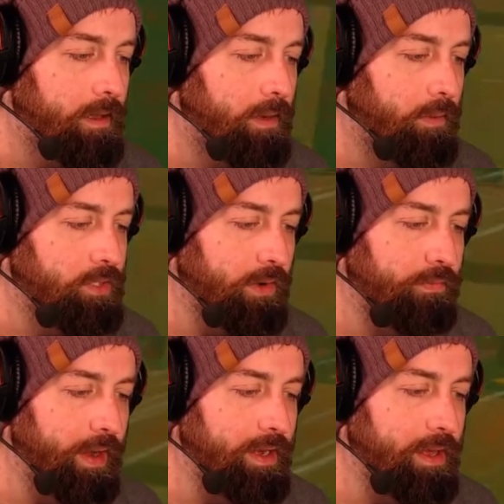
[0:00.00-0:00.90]
Which I
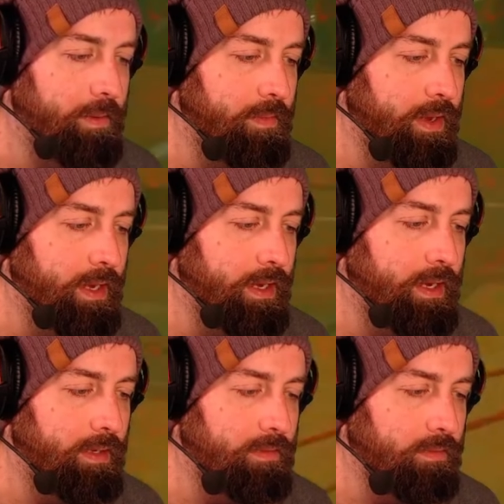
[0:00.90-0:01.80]
find him.
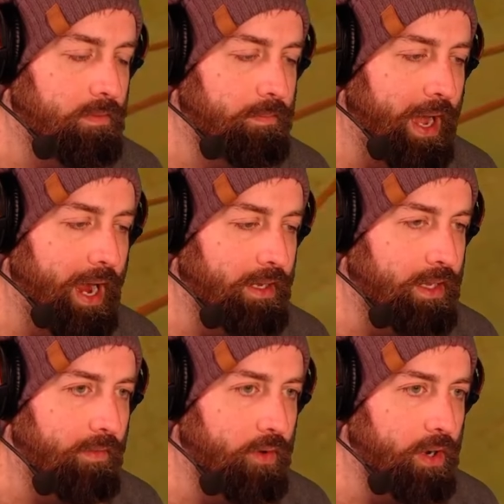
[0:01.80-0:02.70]
He's behind
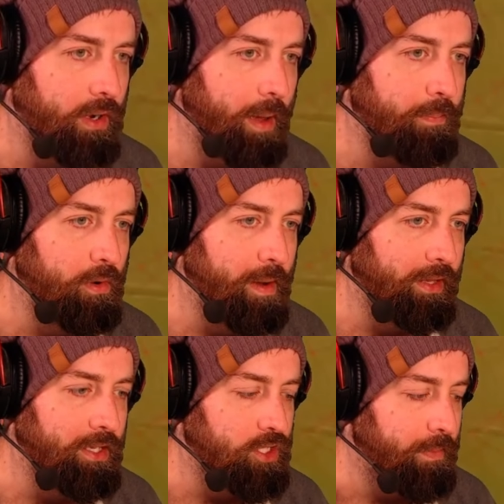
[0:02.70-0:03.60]
cover. I pull my
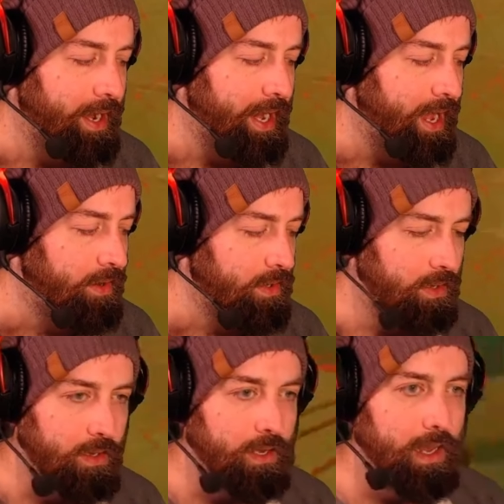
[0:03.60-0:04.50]
Legion Mine out.
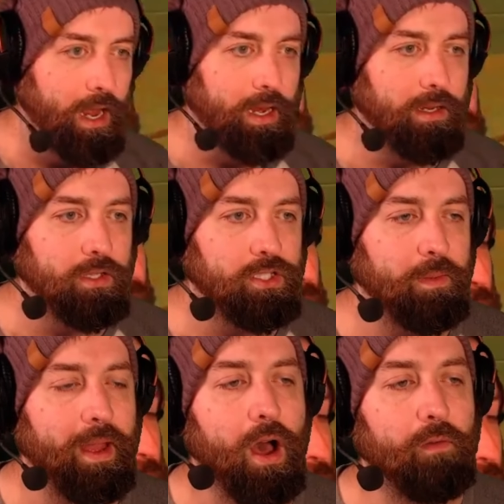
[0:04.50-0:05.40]
And you can see
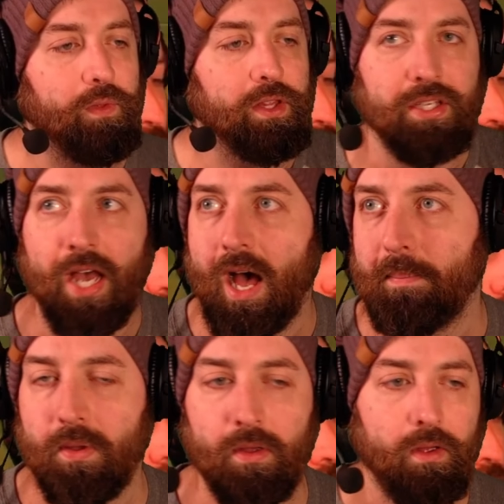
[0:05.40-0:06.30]
my health at the
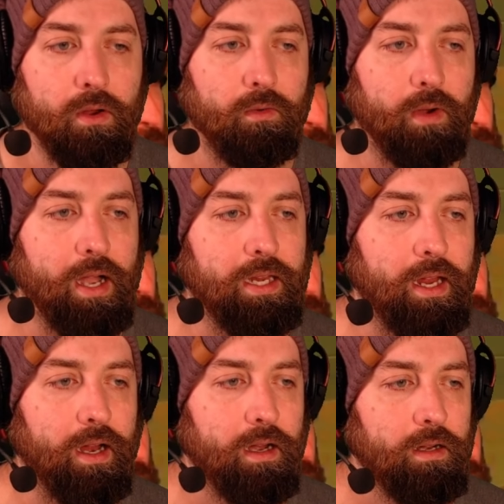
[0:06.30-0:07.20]
top right
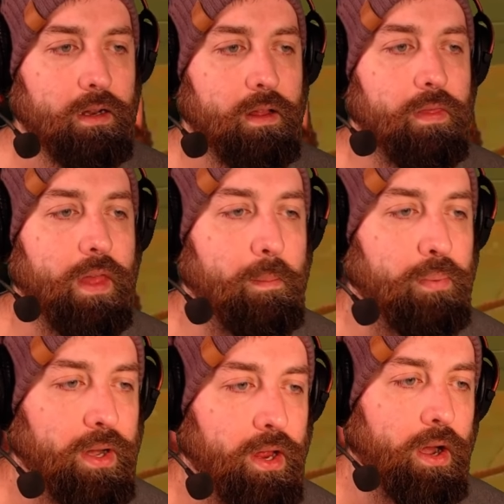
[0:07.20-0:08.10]
here. That I'm
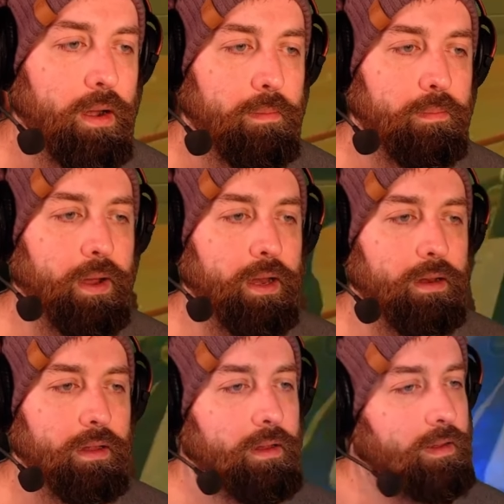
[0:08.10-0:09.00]
pretty hurt. But
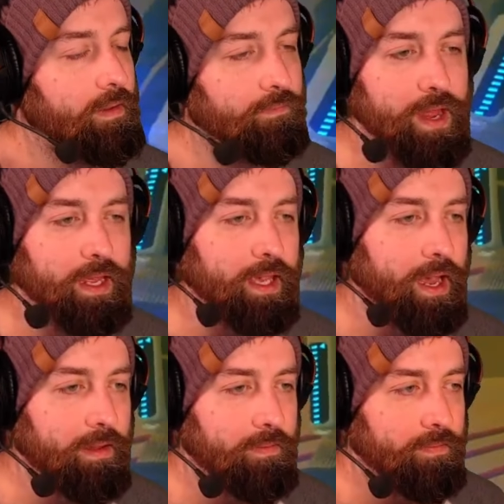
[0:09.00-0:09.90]
Finka